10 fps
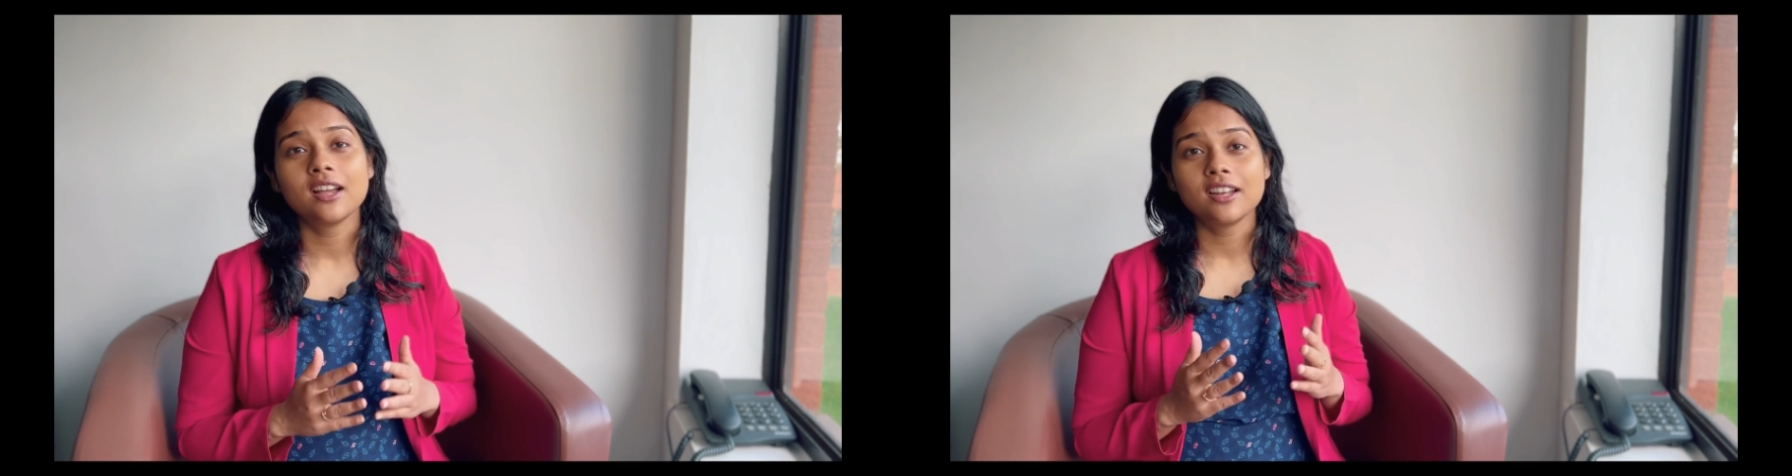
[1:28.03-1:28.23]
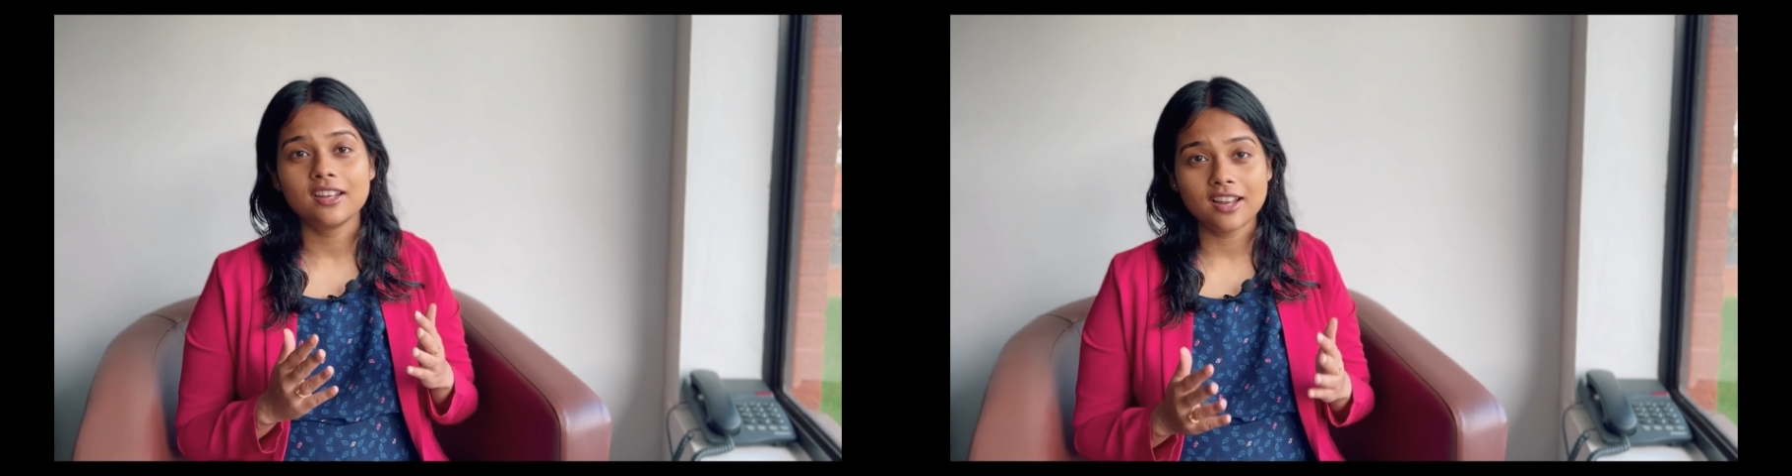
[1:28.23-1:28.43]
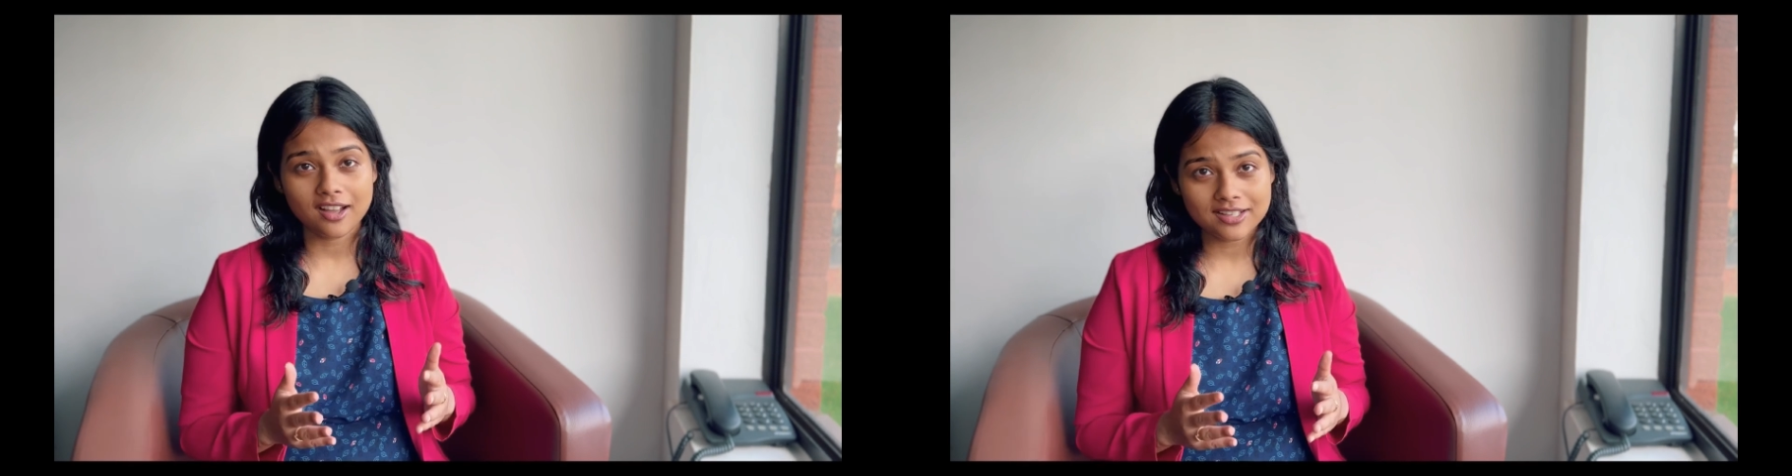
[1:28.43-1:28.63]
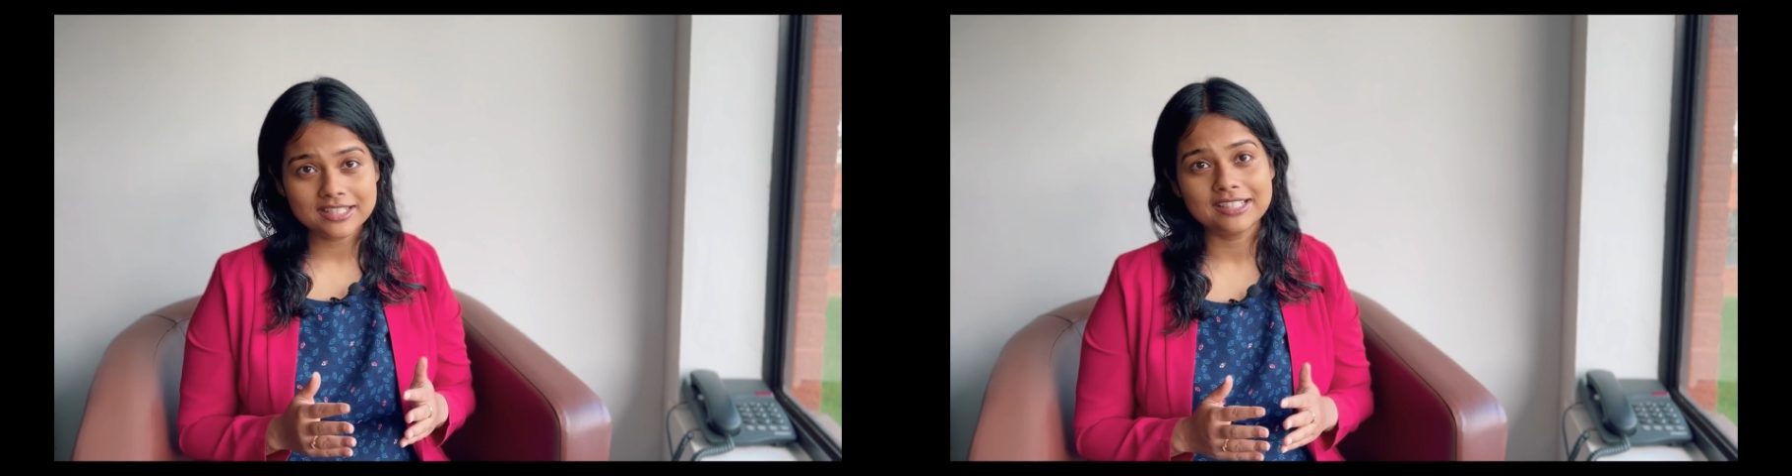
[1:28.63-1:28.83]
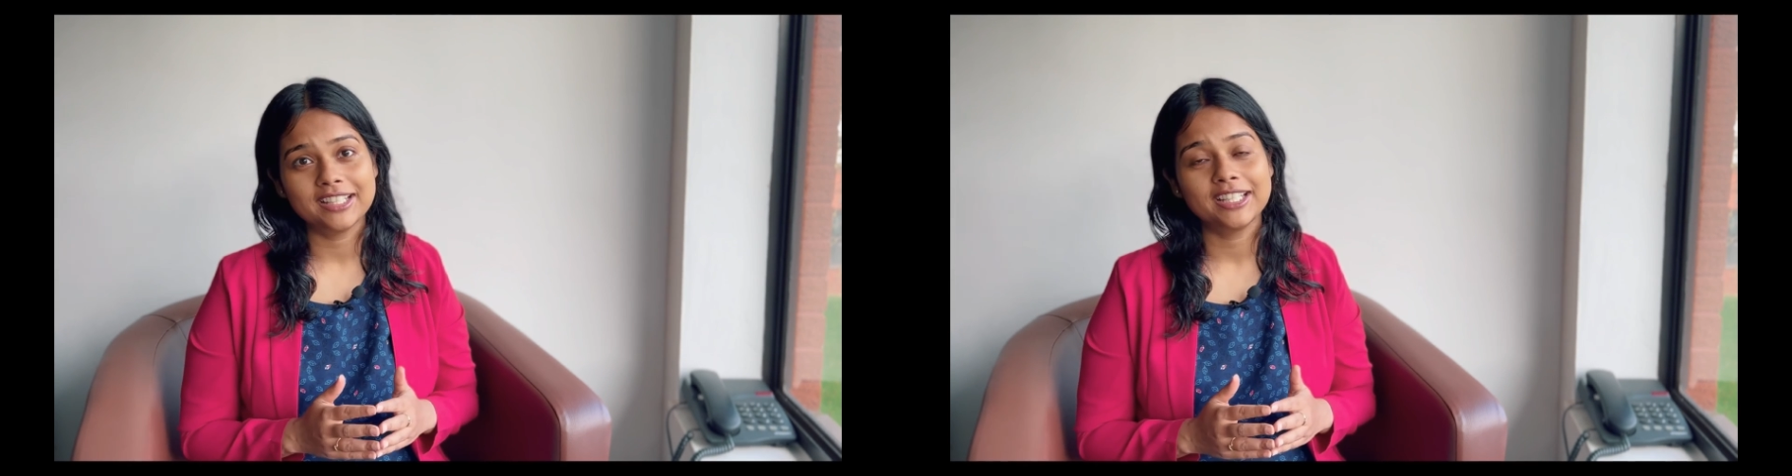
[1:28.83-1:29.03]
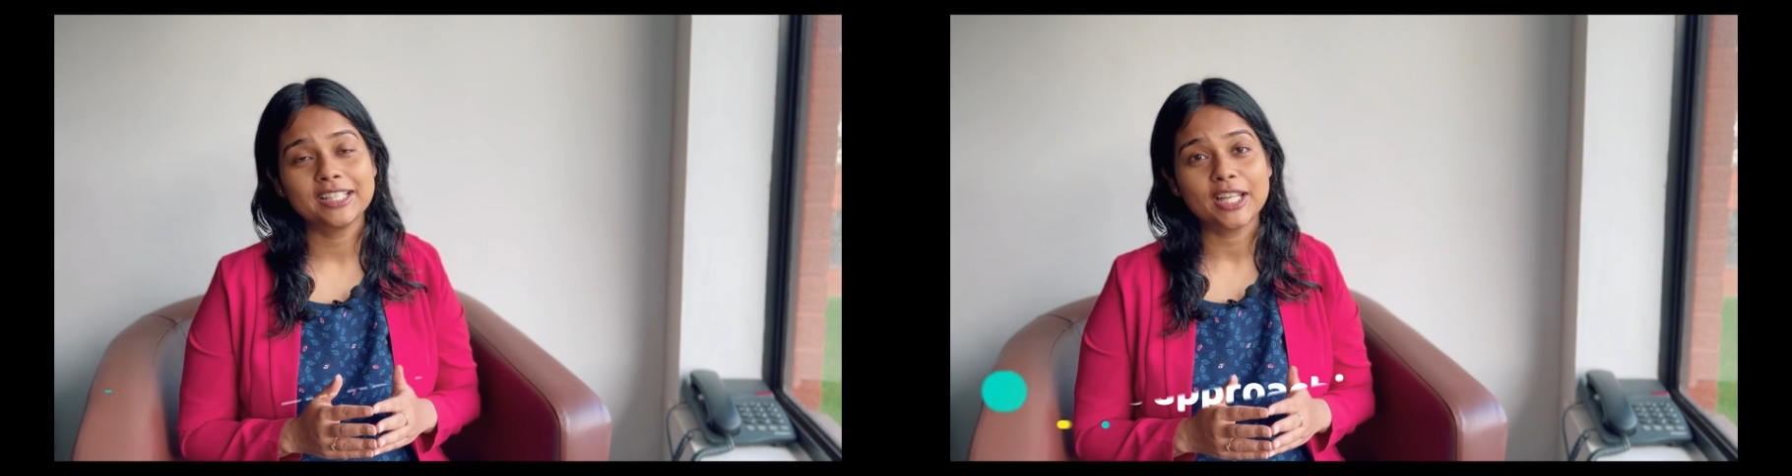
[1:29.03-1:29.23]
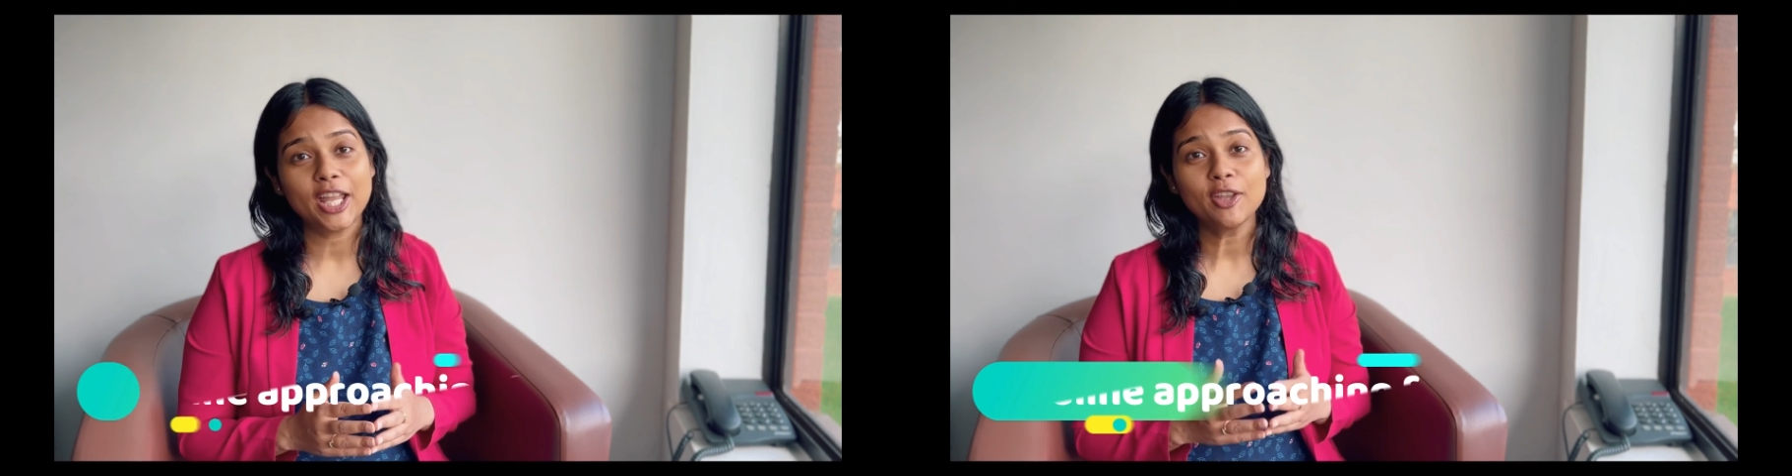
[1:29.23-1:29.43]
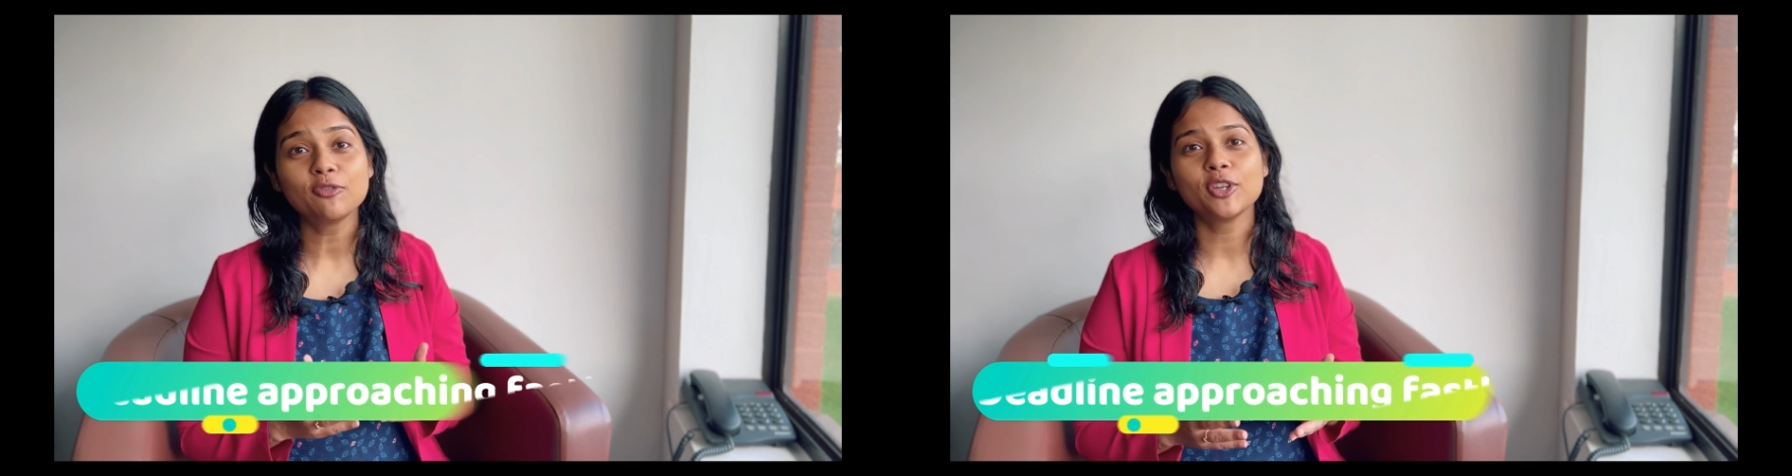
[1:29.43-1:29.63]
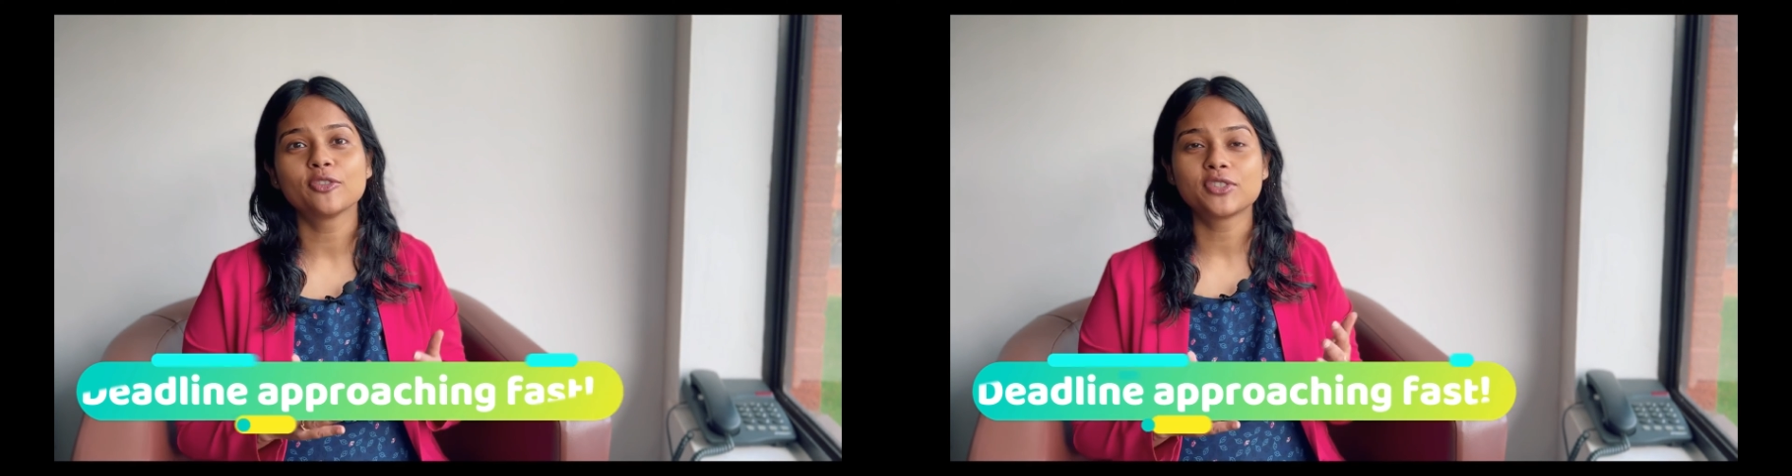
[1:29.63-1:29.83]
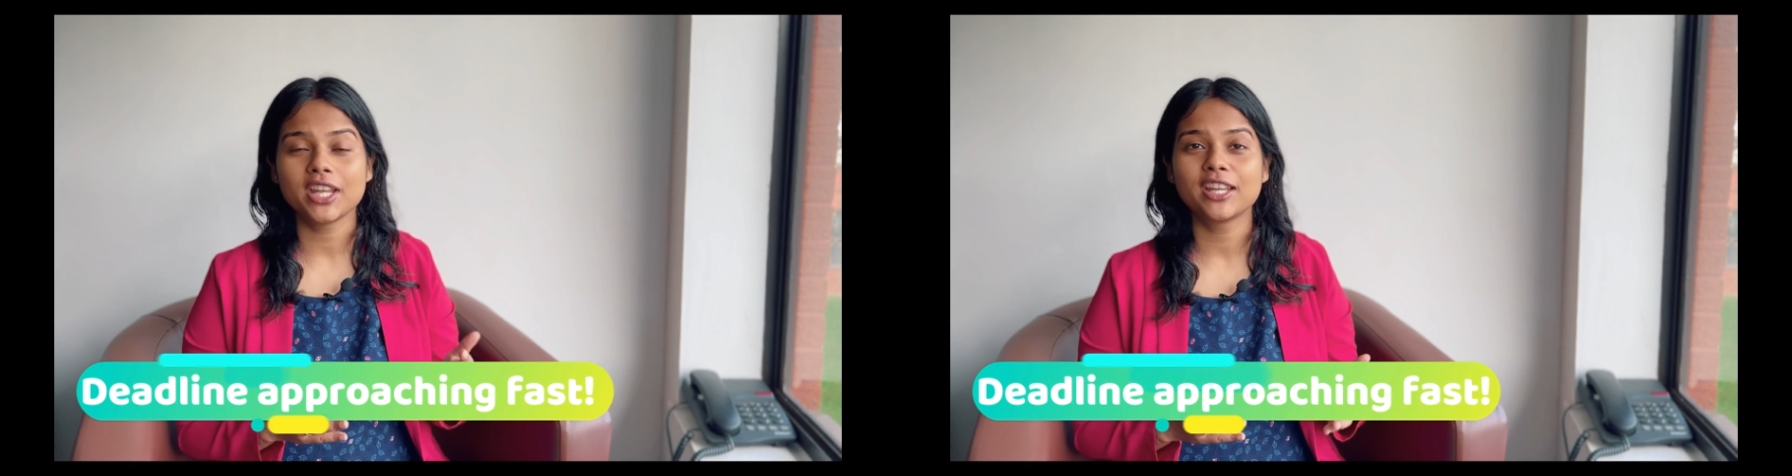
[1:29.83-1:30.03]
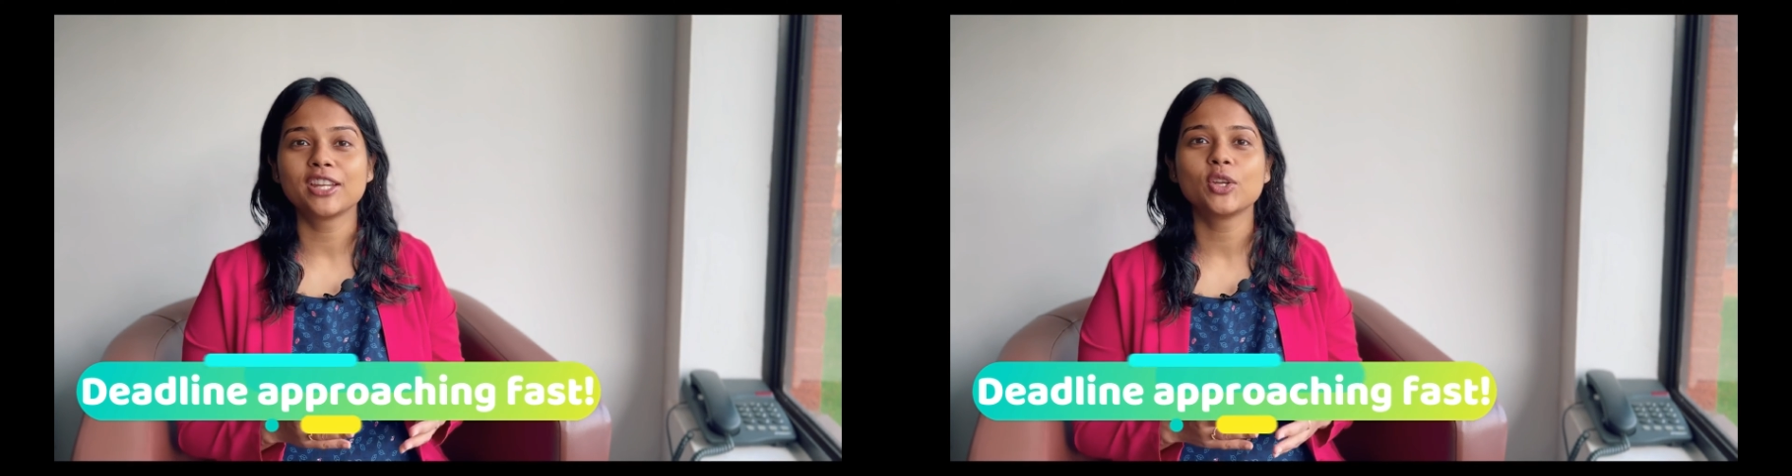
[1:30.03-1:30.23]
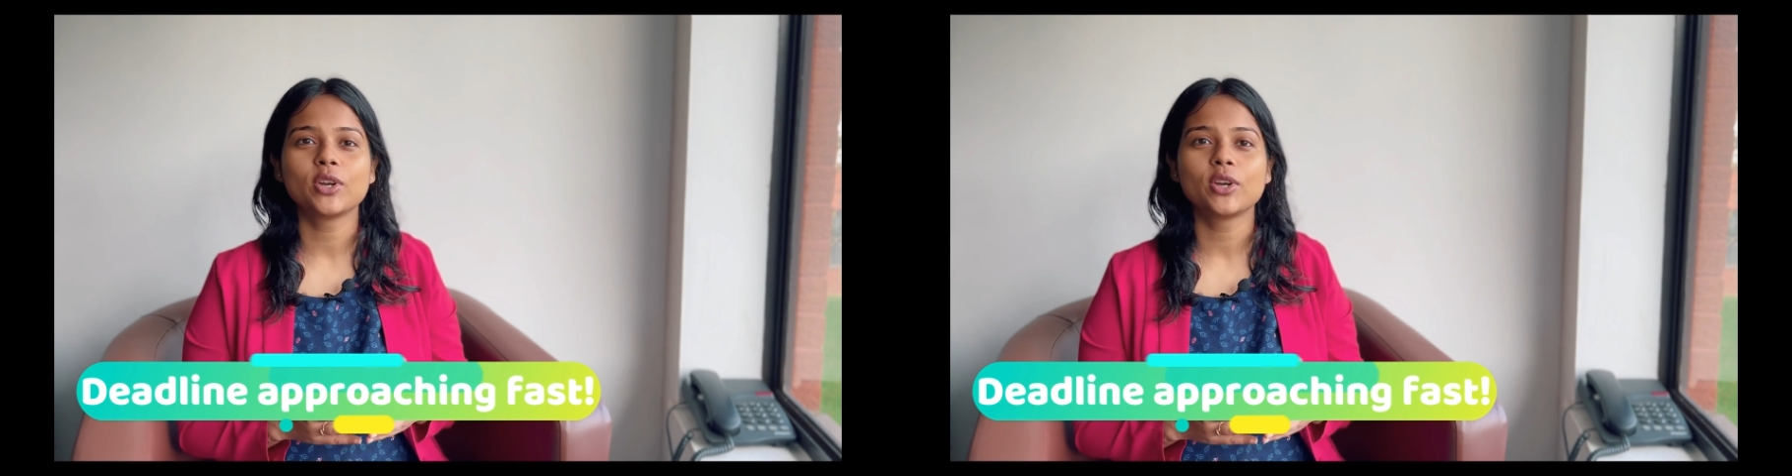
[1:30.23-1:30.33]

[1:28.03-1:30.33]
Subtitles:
Lastly, if you have taken your